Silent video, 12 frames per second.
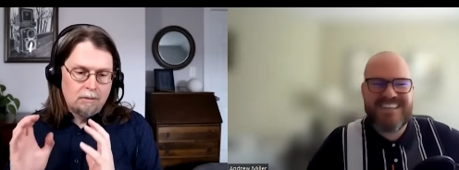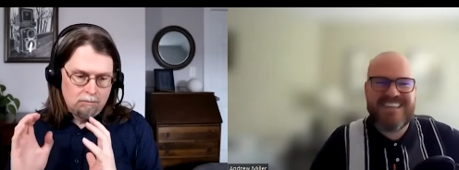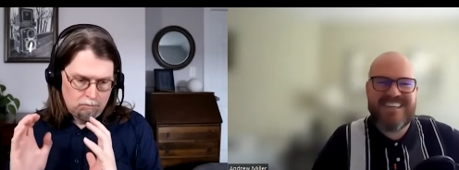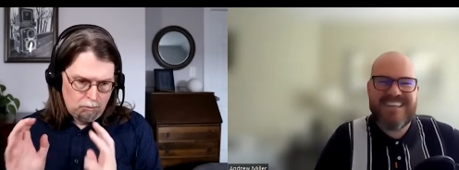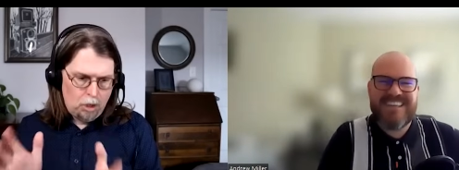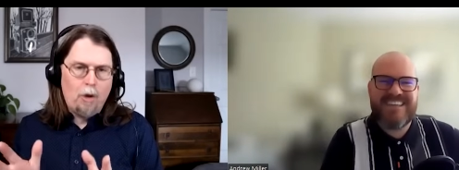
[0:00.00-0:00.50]

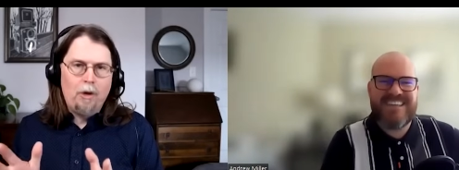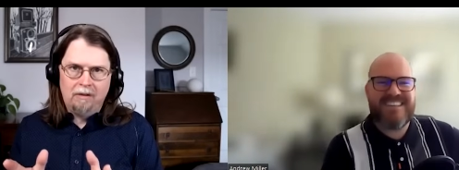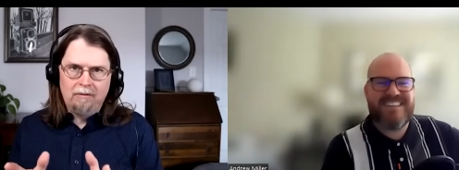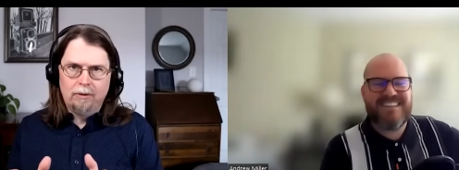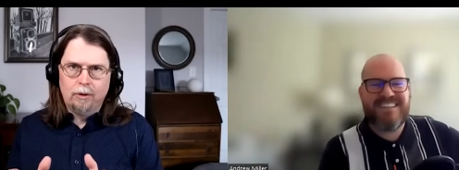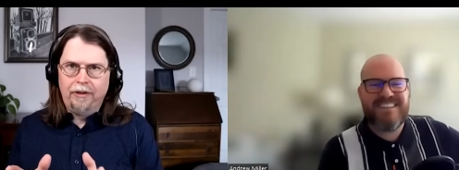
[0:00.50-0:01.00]
Speaker 1: coding
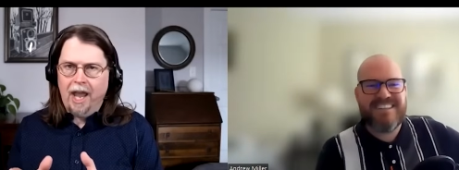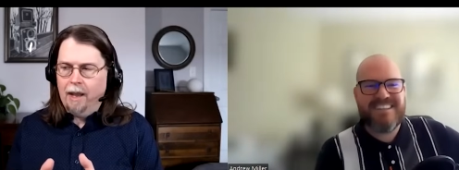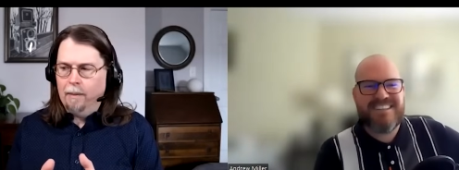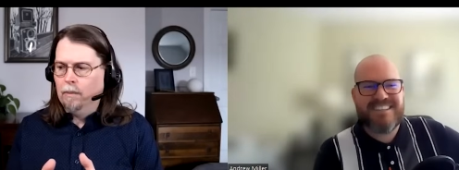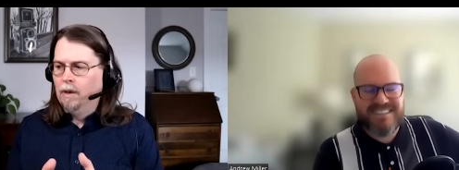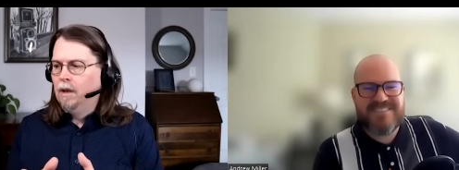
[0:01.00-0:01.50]
full time,
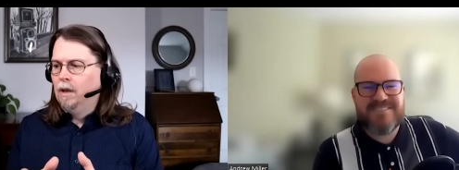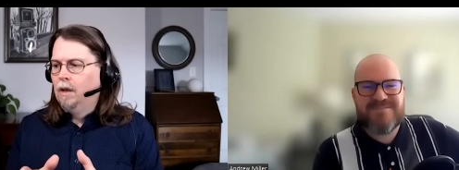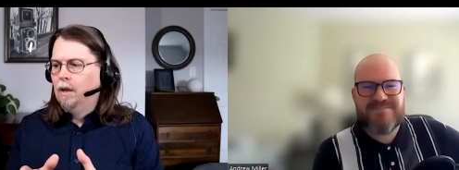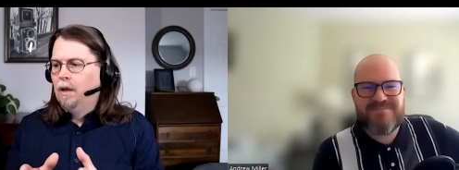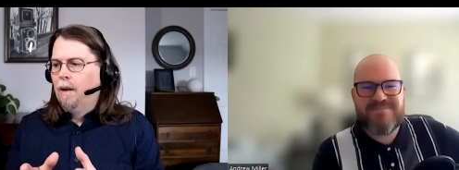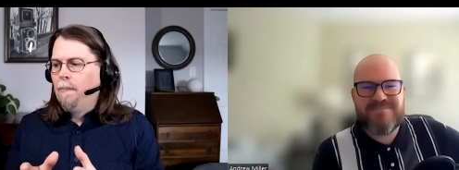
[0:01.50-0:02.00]

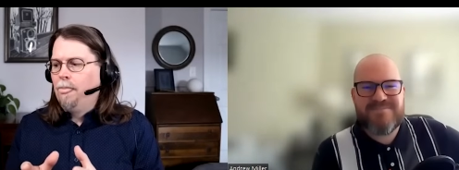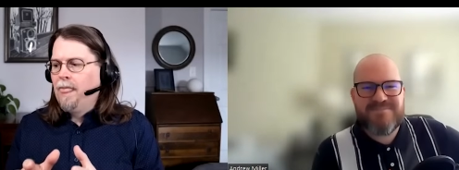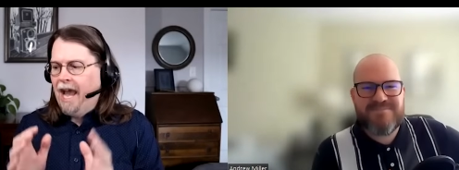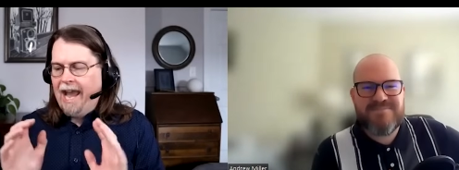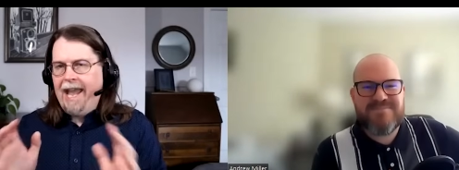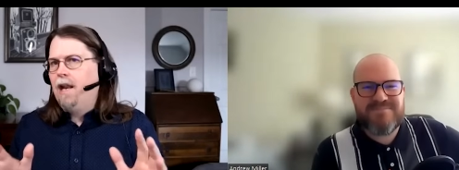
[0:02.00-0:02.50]

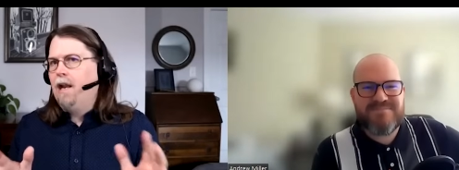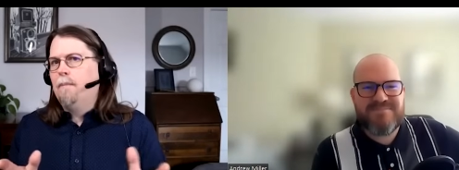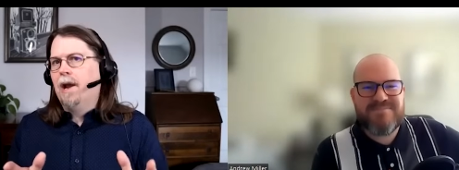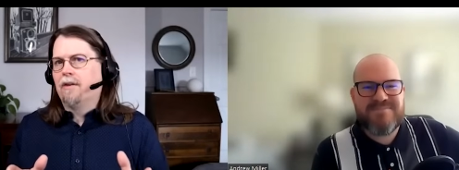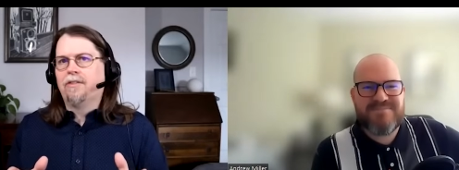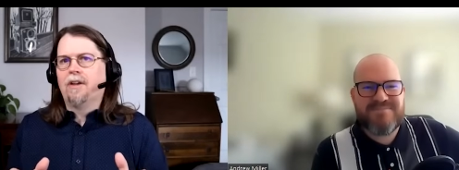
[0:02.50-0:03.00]
I hated
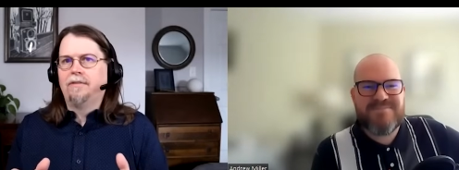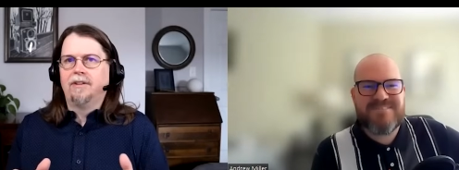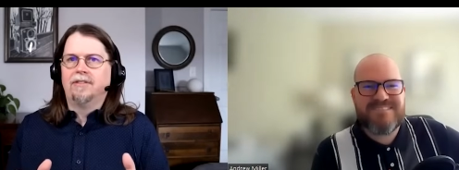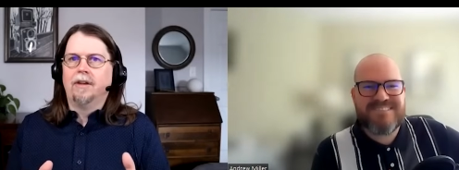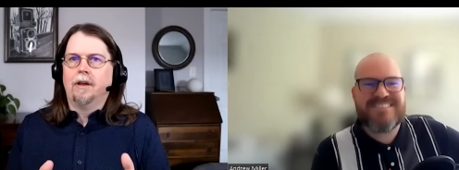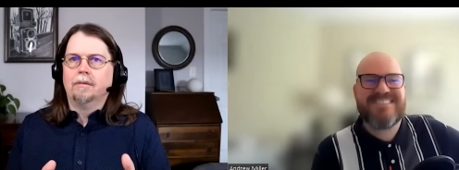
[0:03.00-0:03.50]
Microsoft
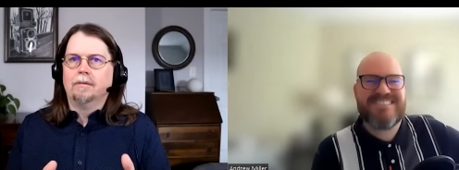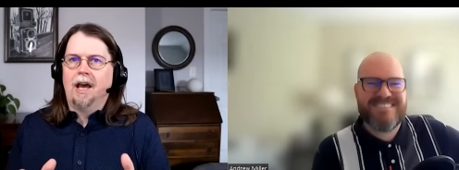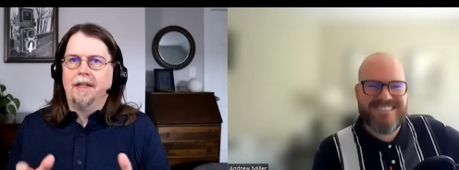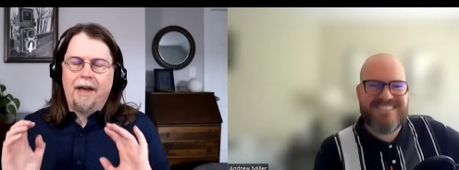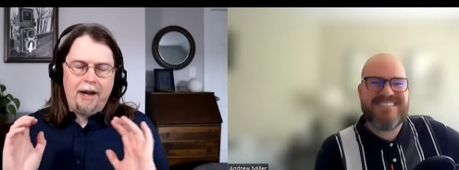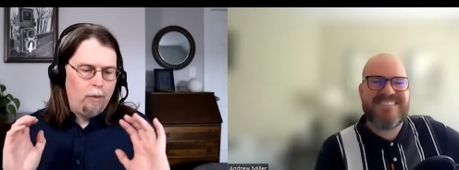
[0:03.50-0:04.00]
Excel. I
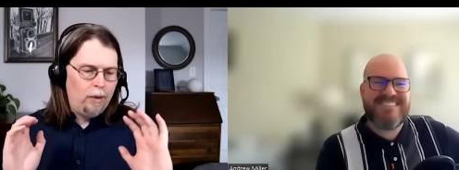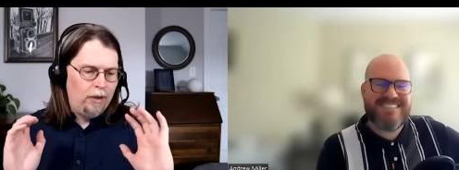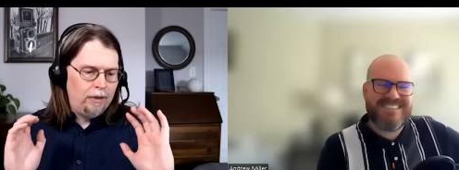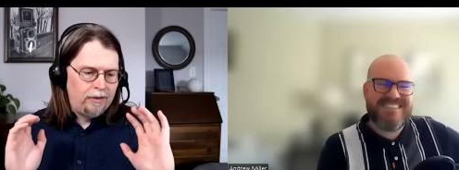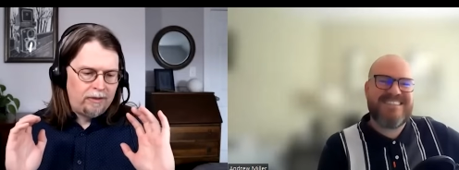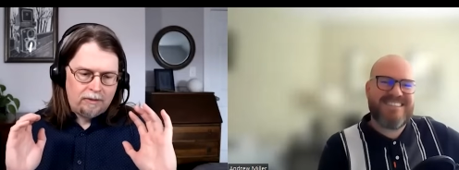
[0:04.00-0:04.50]
thought it
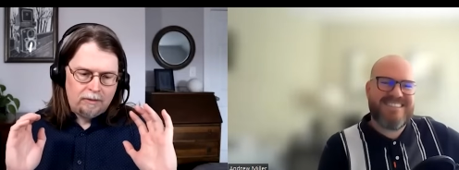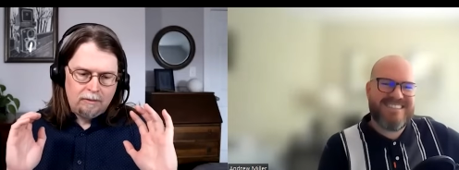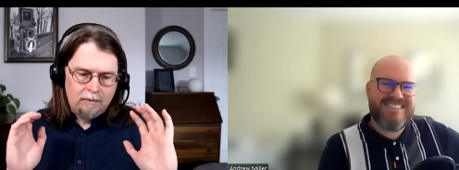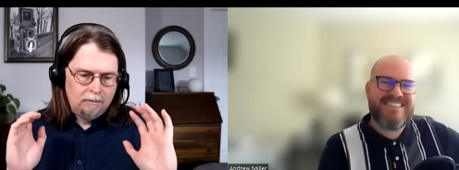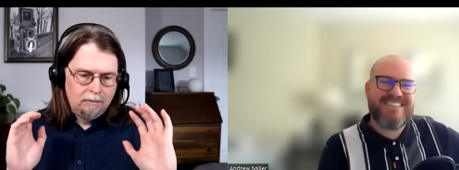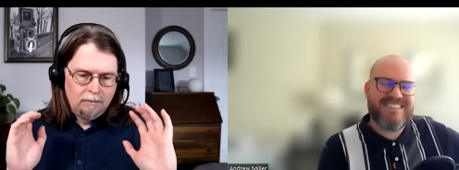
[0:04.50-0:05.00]
was
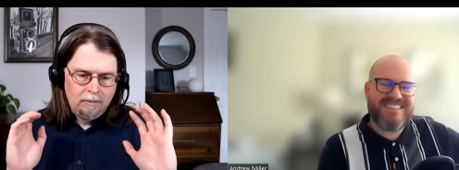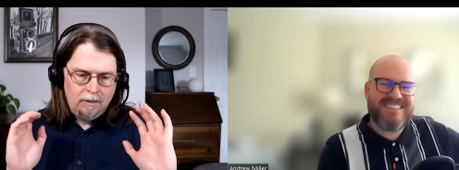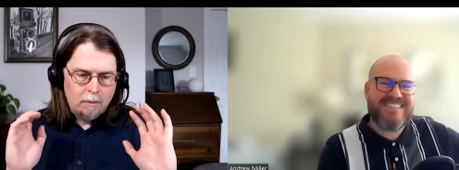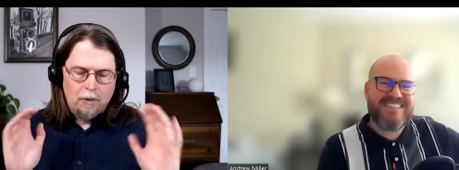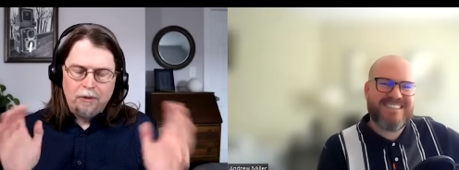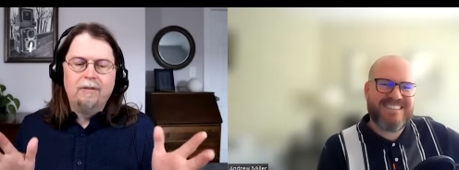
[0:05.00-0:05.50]
the
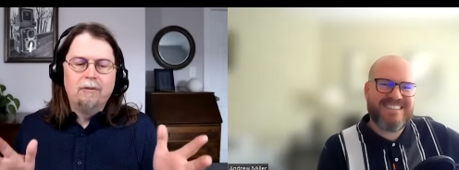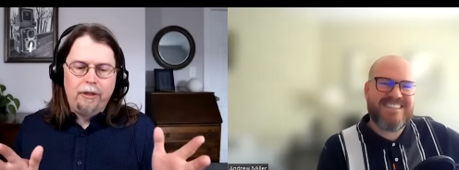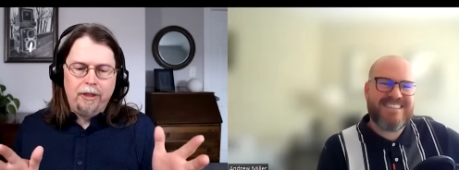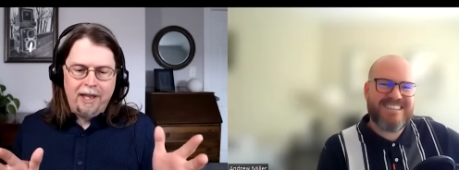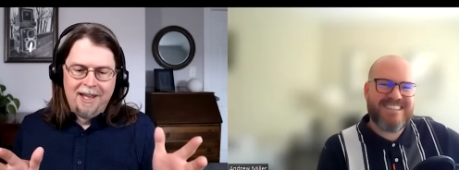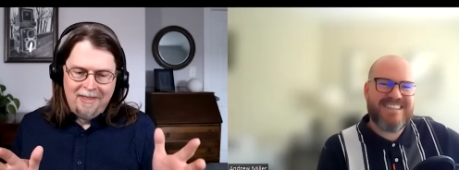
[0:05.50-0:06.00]
most evil
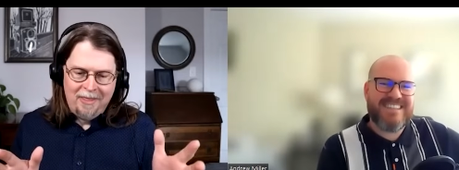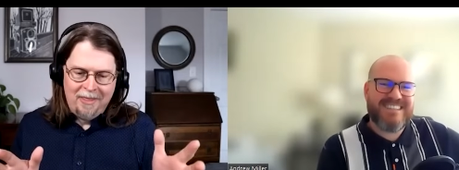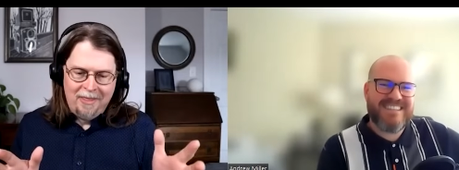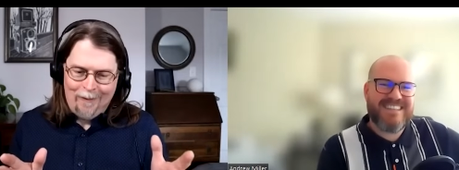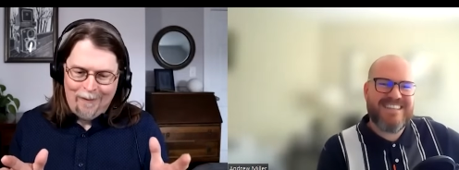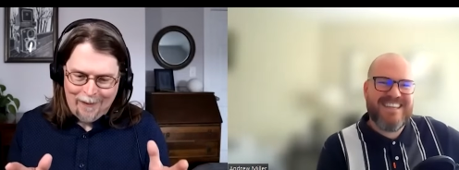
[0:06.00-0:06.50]
thing in
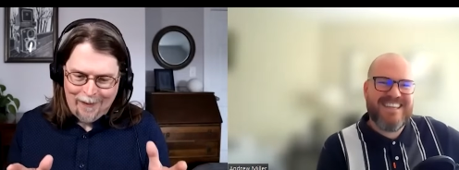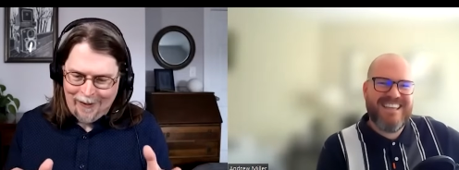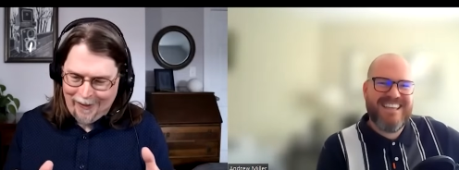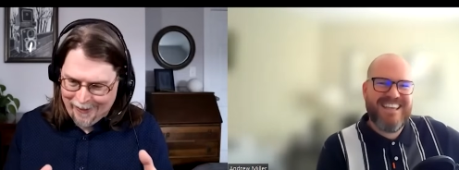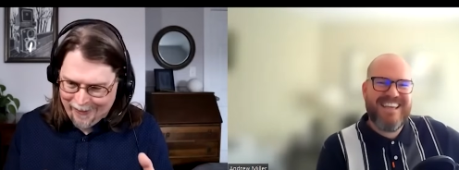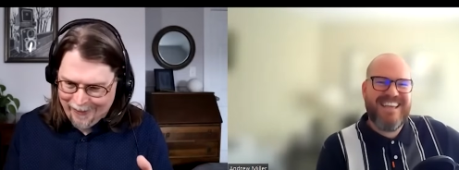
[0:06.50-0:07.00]
the
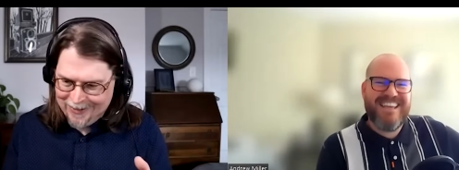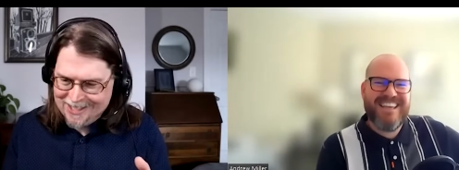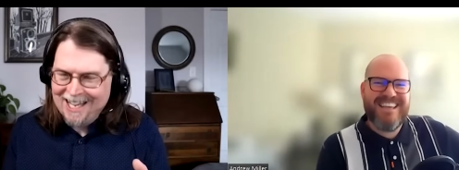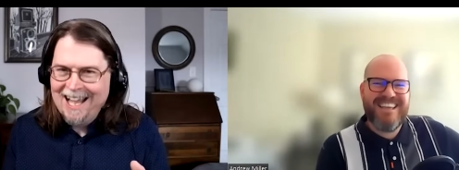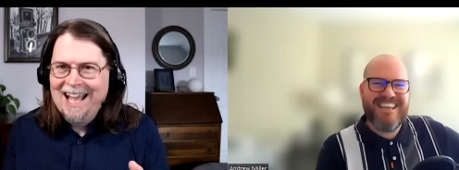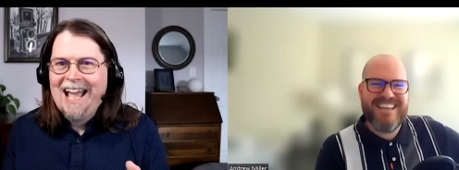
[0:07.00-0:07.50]

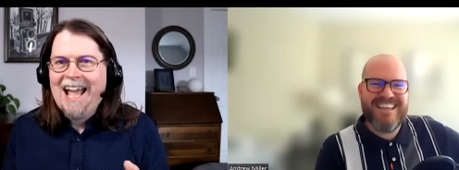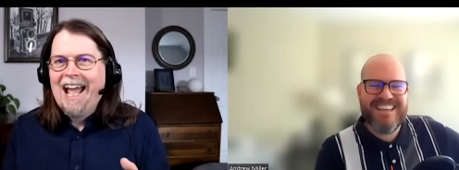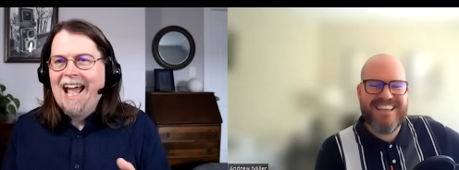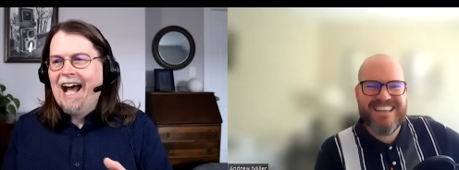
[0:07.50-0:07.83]
world.